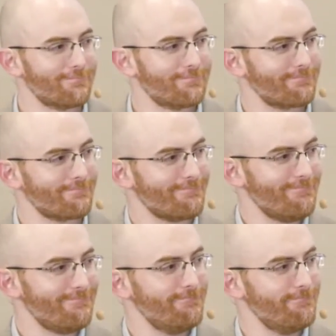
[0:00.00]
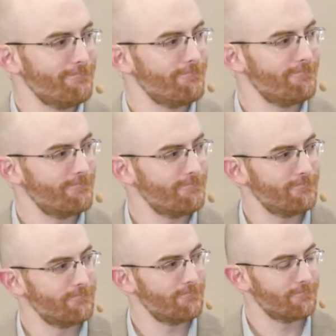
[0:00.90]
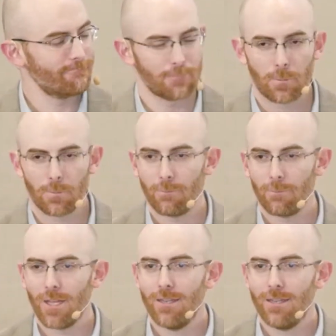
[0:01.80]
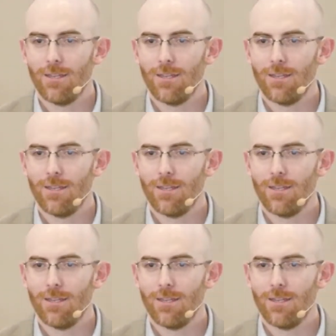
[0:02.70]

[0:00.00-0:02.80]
Nobody speaks.